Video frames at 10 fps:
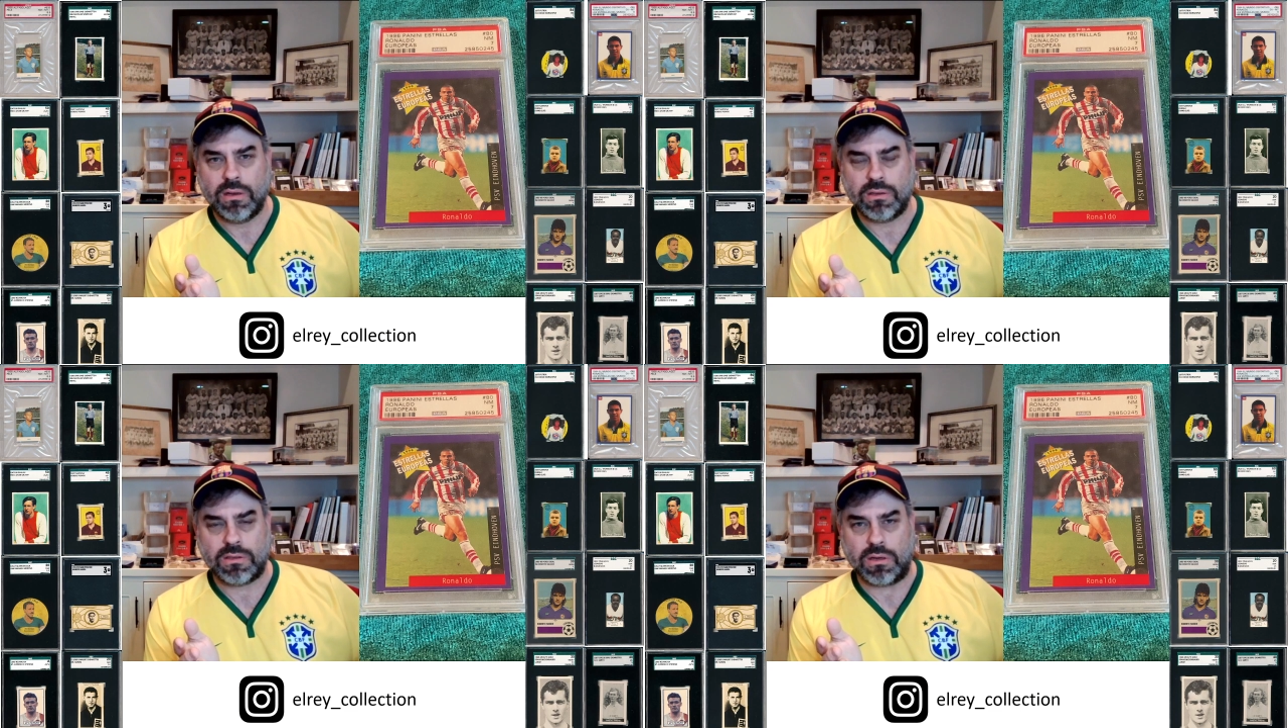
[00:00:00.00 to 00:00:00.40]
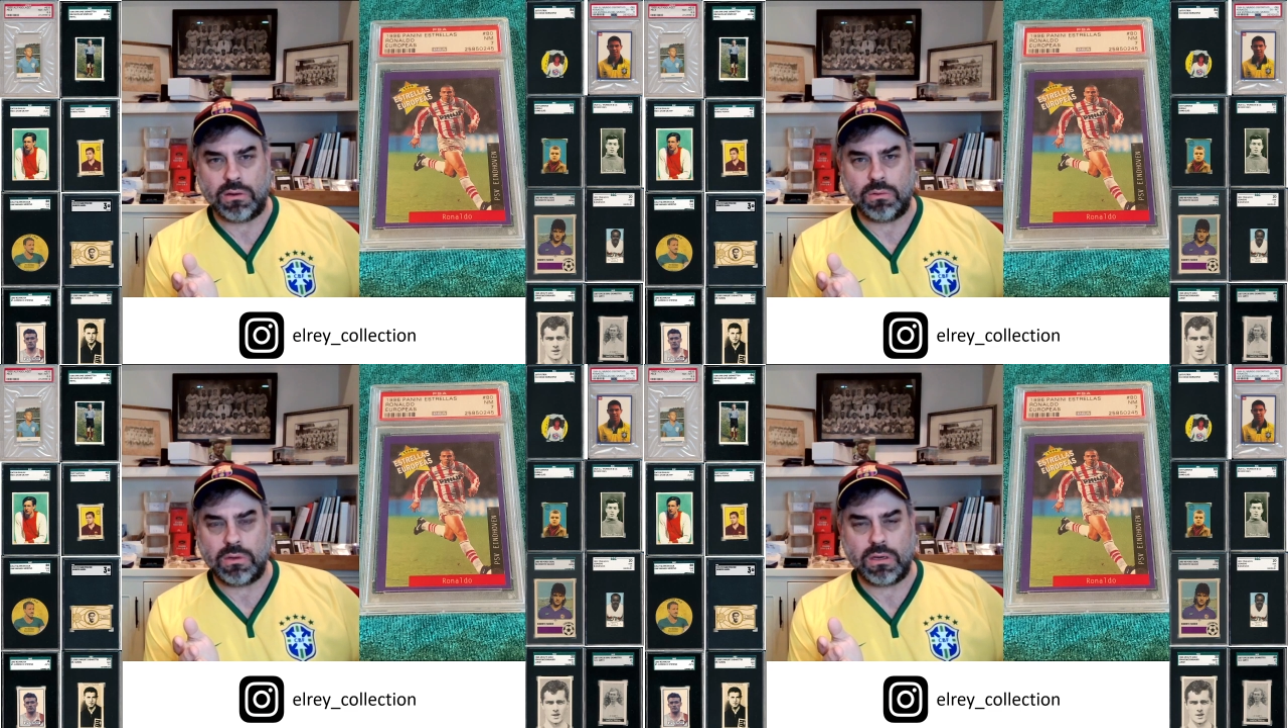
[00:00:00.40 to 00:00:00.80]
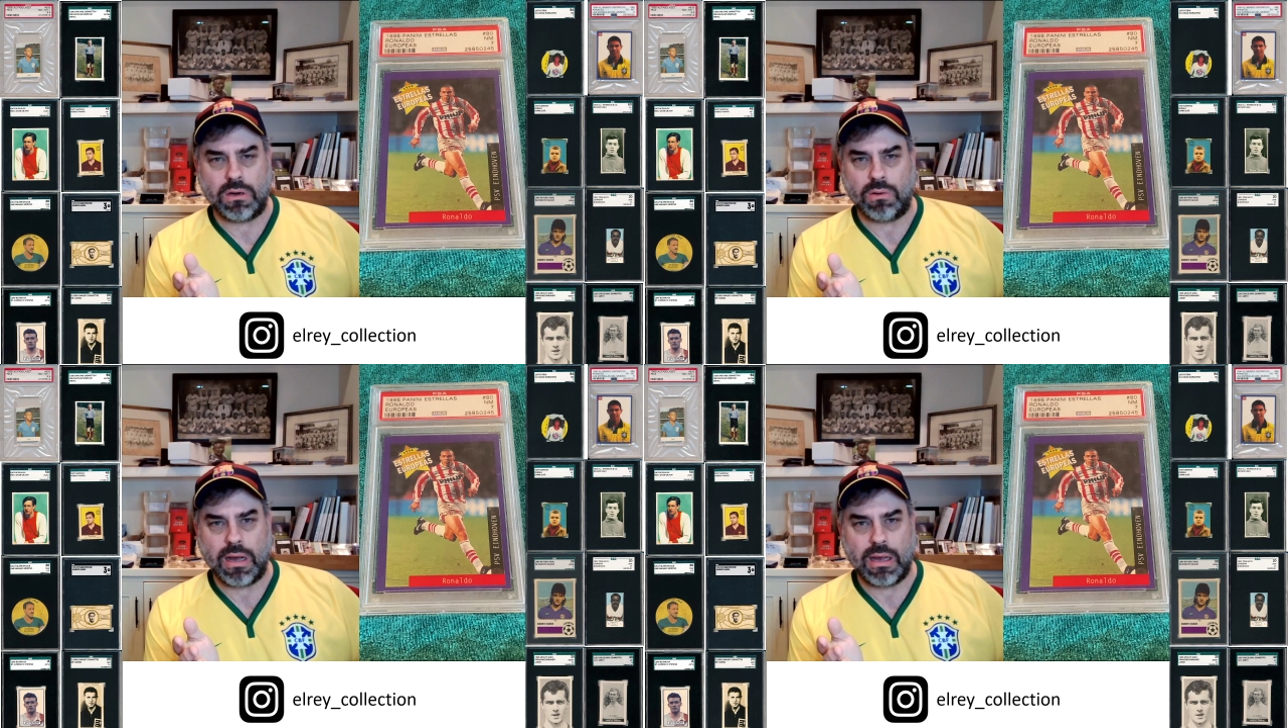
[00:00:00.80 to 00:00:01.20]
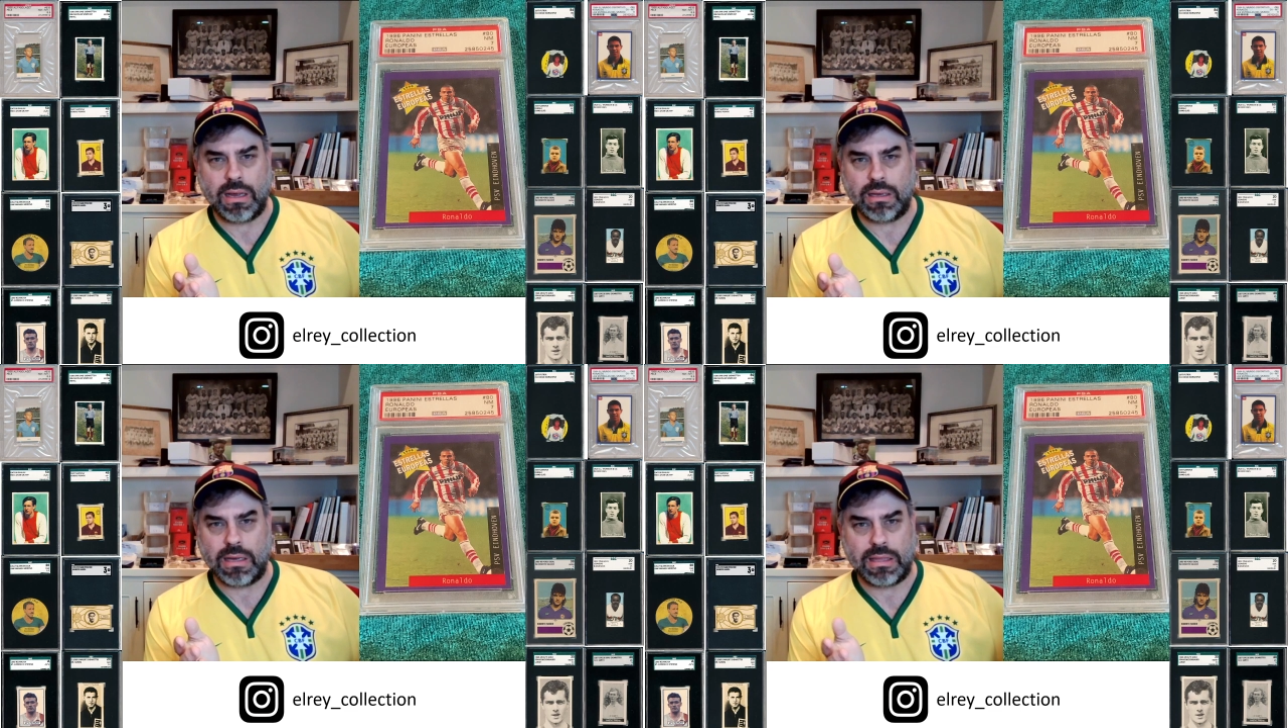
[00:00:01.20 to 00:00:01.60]
So,
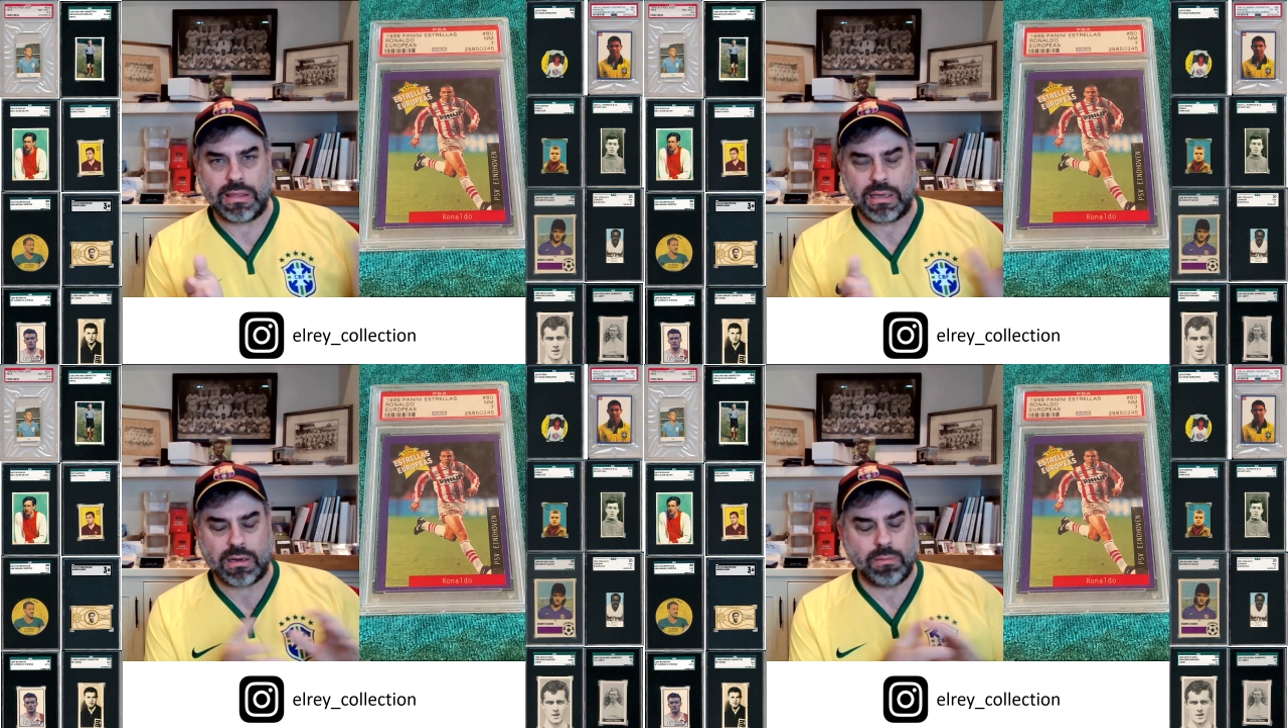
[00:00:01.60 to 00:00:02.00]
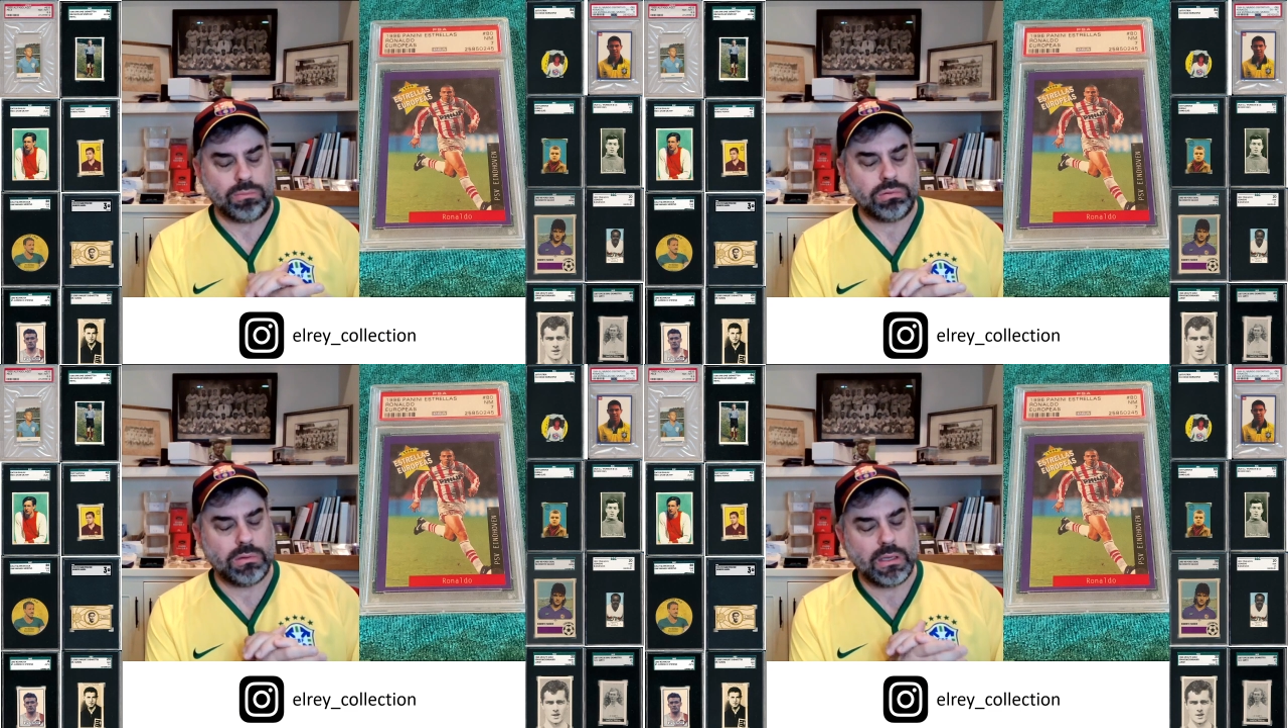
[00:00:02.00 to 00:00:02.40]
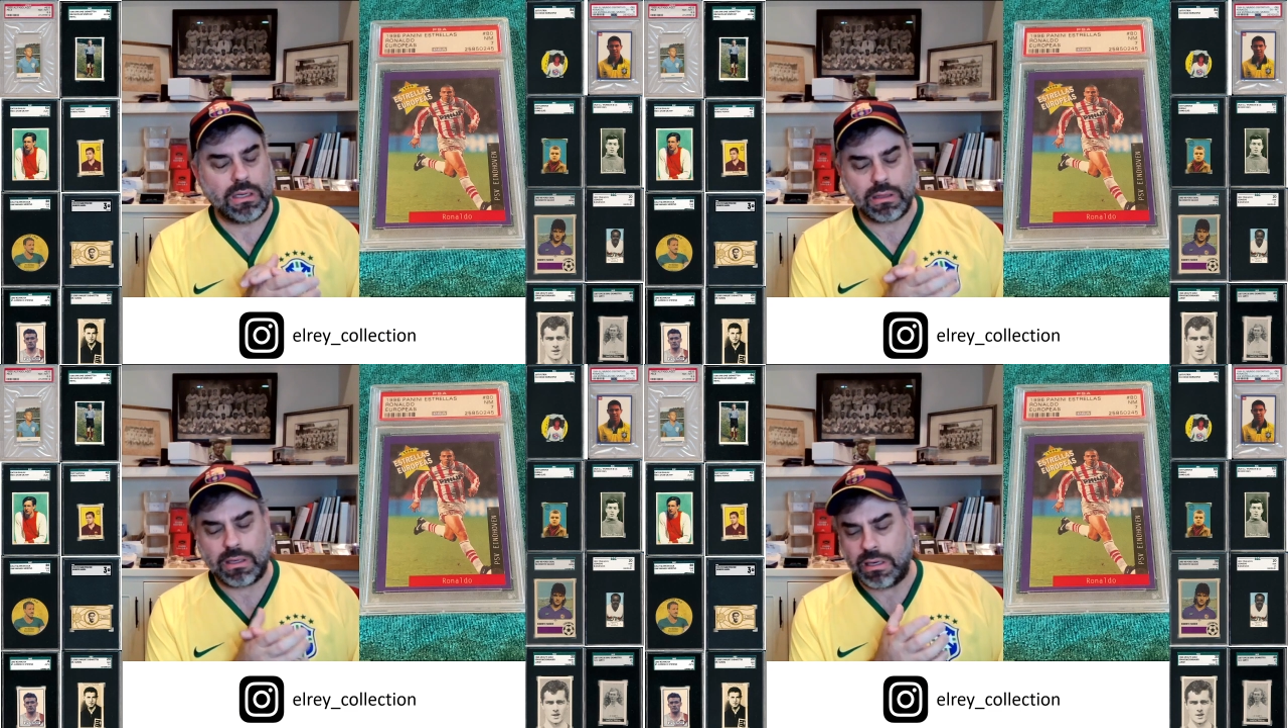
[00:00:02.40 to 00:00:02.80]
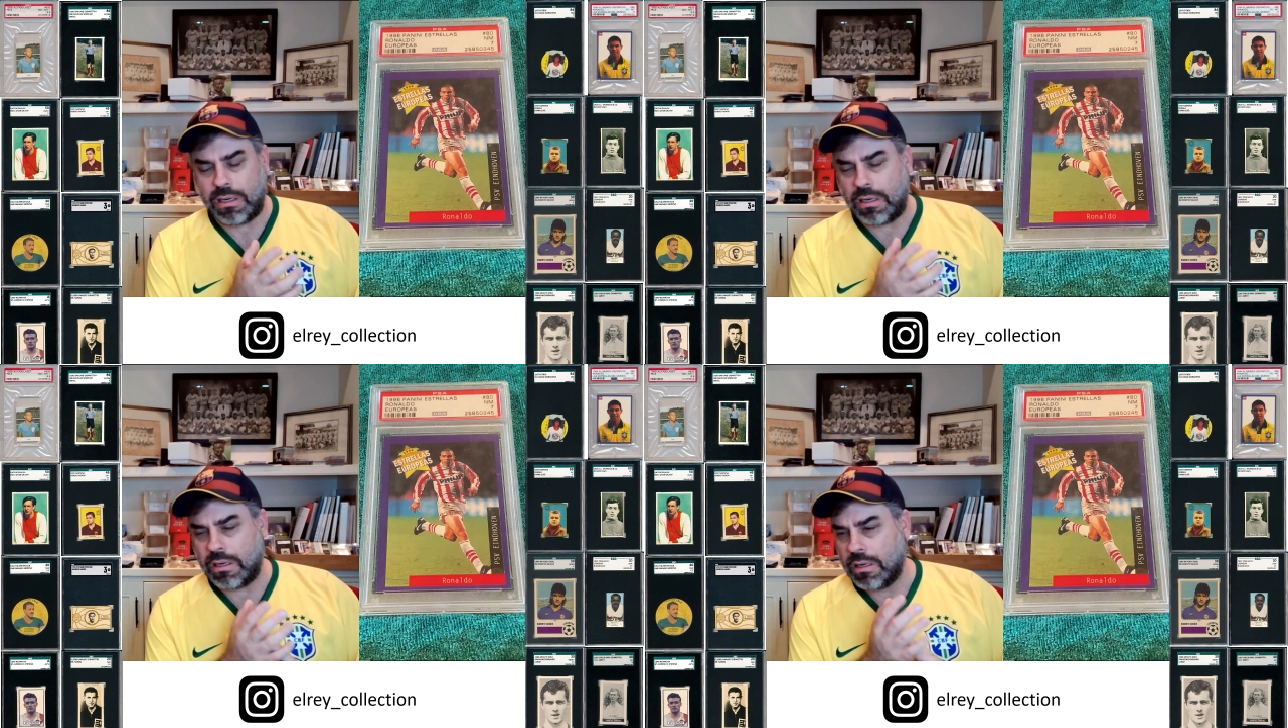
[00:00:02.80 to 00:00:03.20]
I think
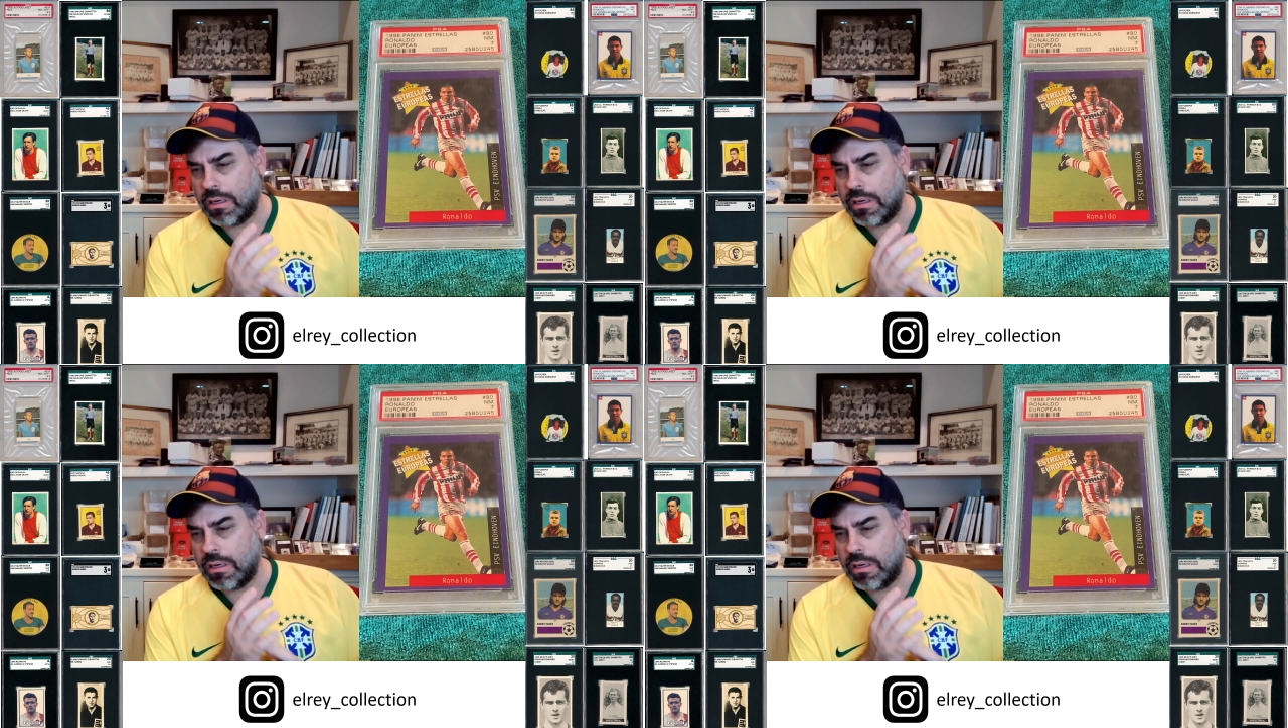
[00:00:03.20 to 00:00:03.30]
completely